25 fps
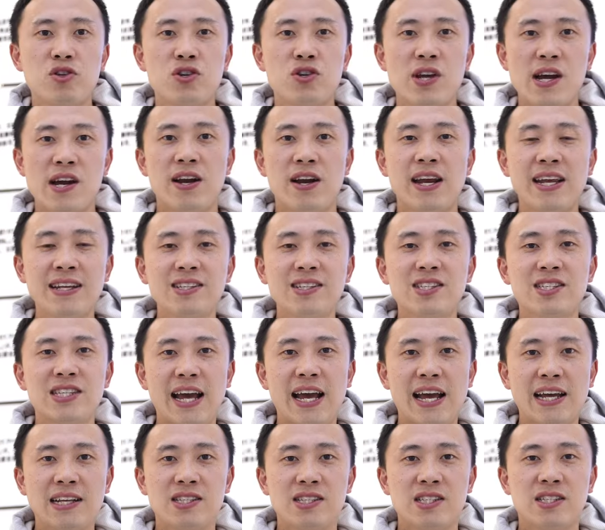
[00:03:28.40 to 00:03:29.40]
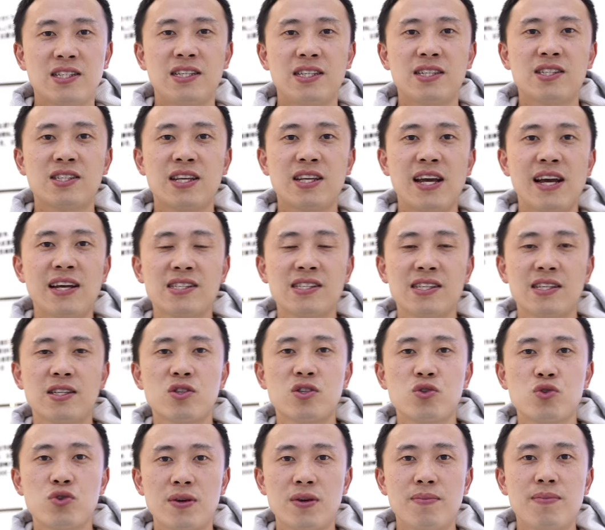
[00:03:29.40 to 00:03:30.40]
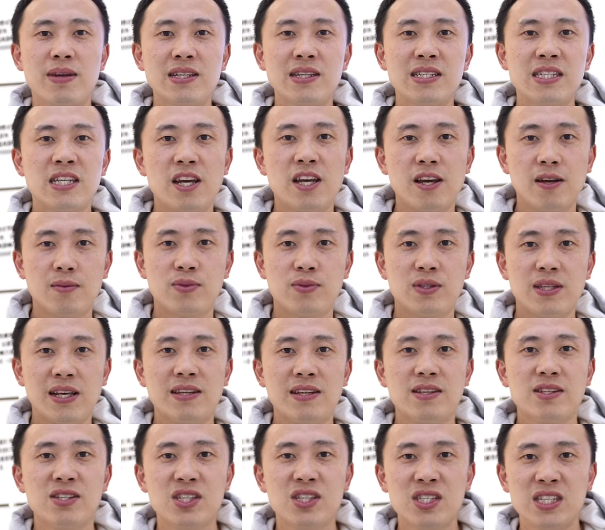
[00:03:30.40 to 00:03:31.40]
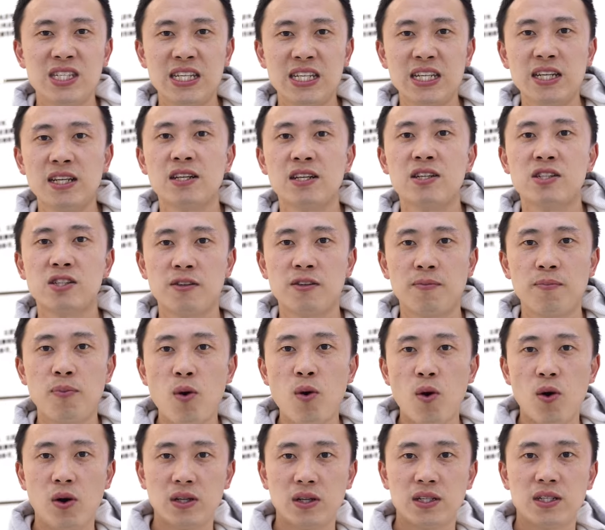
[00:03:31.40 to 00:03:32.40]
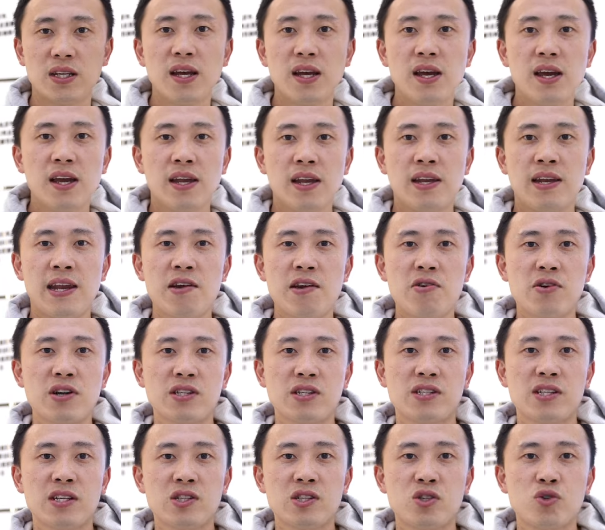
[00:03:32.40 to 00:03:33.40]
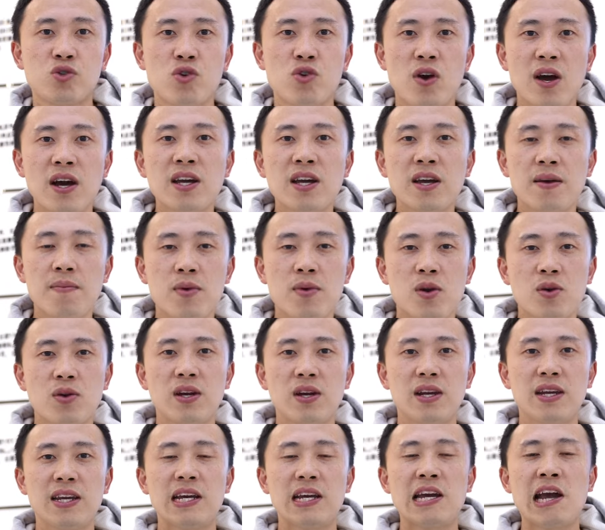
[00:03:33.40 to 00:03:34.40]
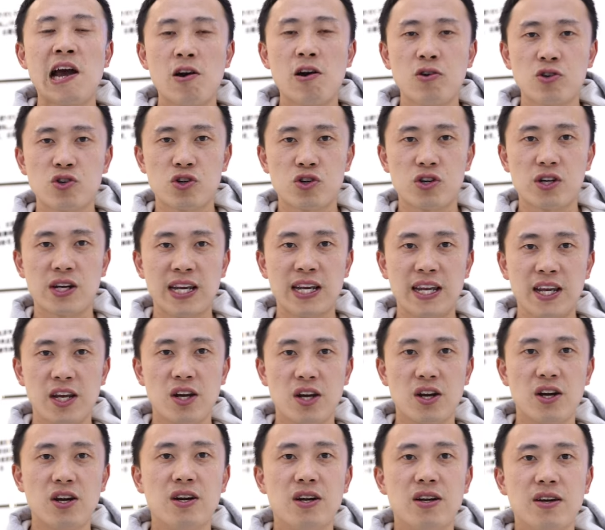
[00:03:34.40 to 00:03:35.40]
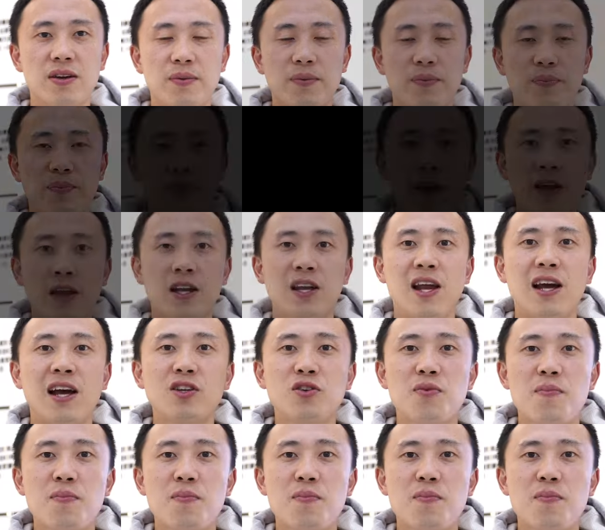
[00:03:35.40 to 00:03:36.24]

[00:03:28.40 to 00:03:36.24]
share insights, discussing streaming tips, and seek support. There is a strong community culture here. Not